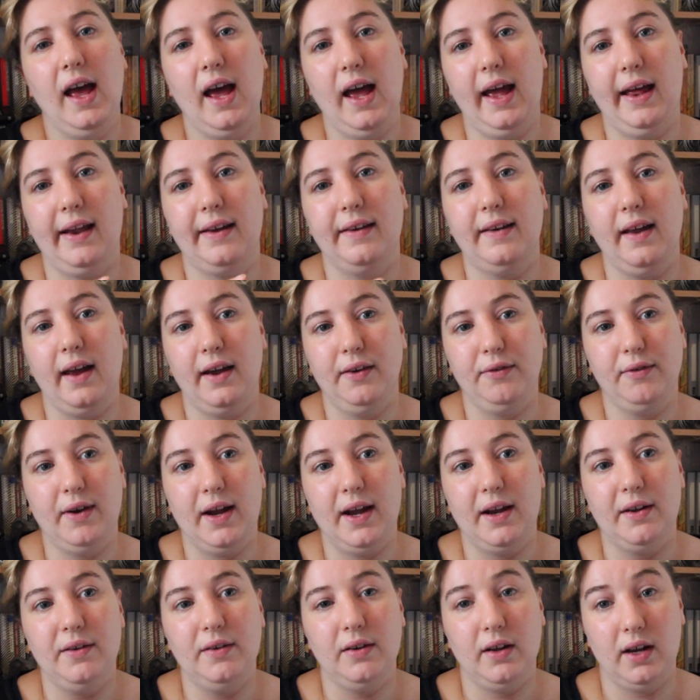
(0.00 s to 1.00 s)
and I
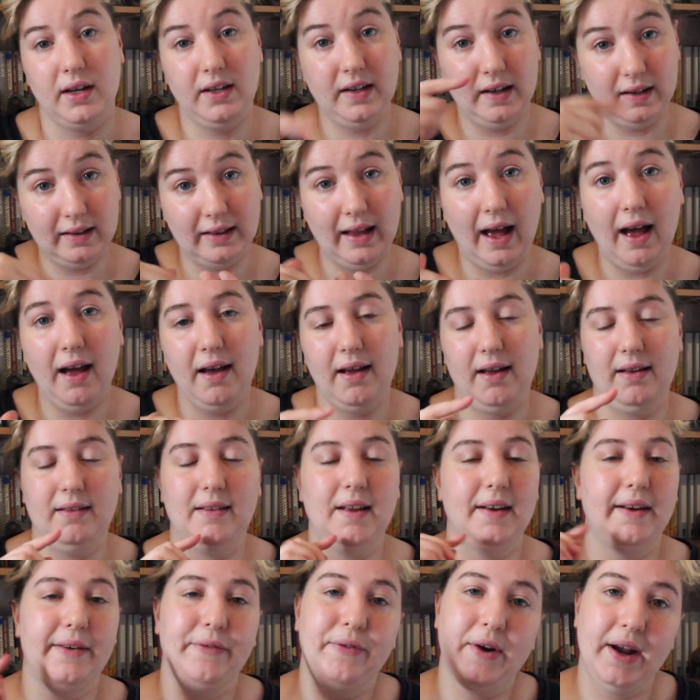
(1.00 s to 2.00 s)
read, I did that
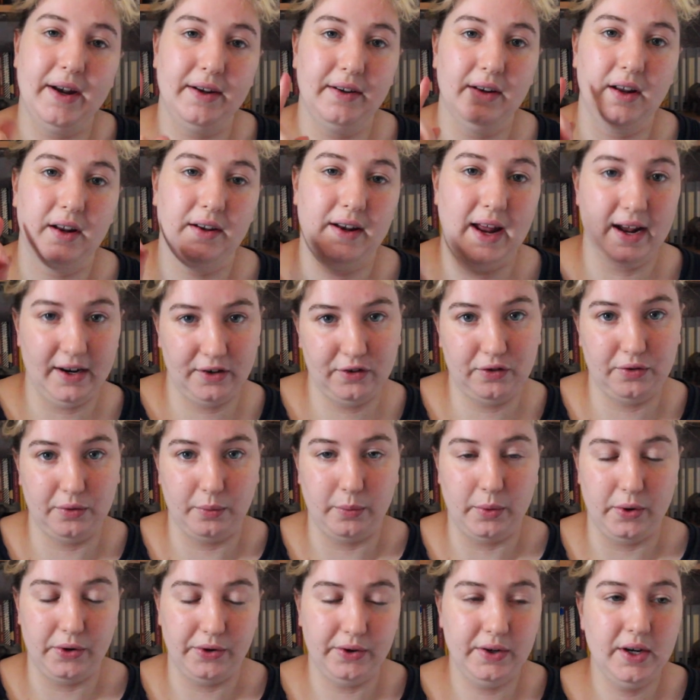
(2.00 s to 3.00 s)
and then I read an extra
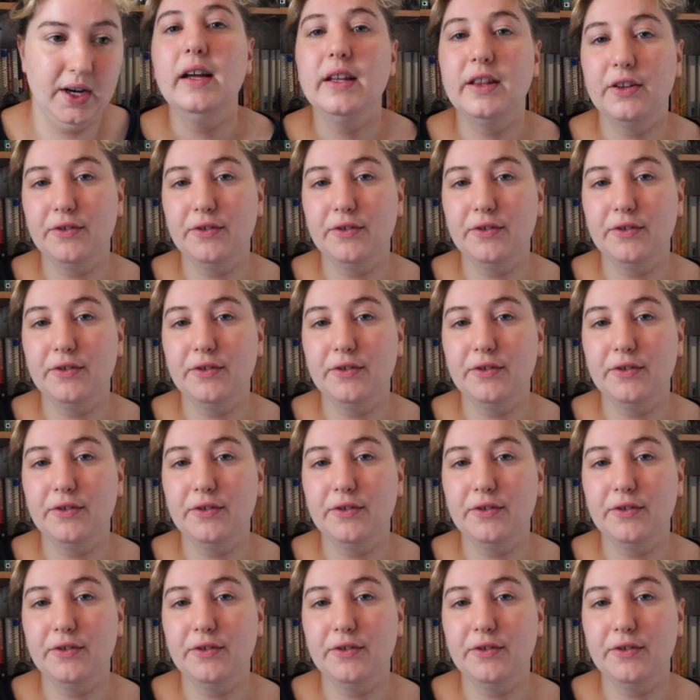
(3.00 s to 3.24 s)
one.